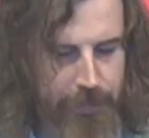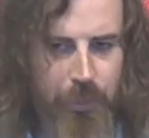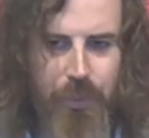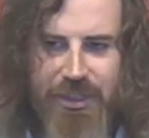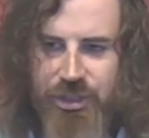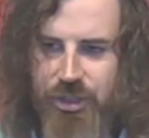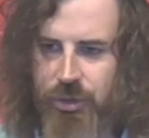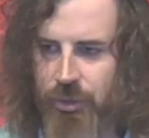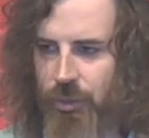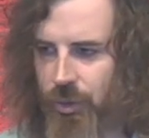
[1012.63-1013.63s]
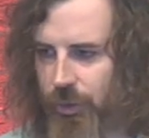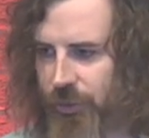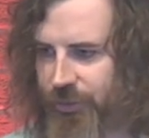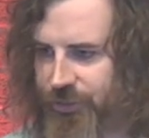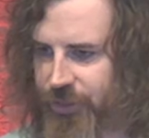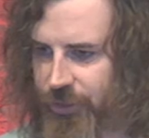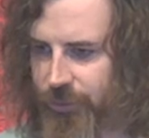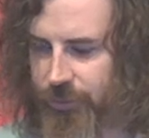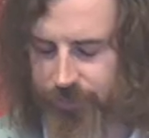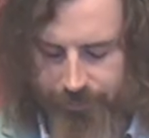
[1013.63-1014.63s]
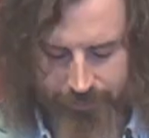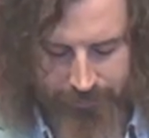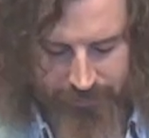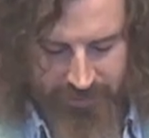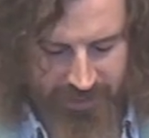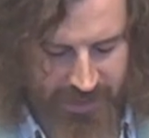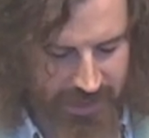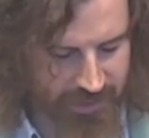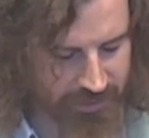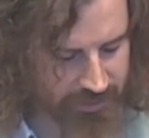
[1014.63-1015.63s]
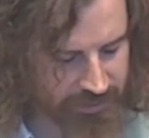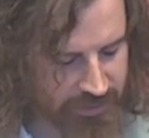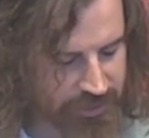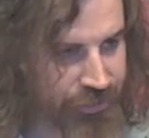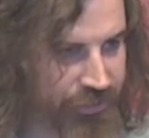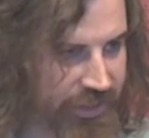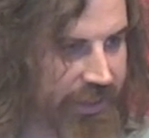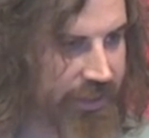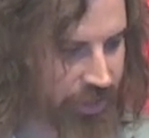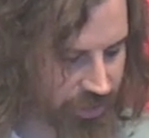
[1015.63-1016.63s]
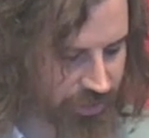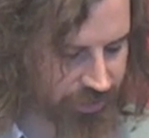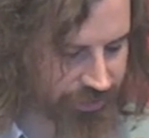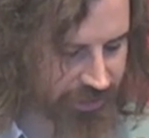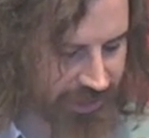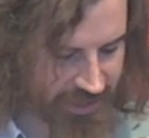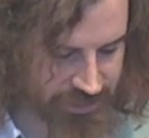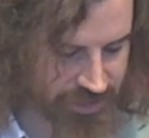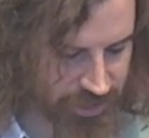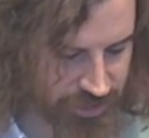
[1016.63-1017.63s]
But we do also here see God as a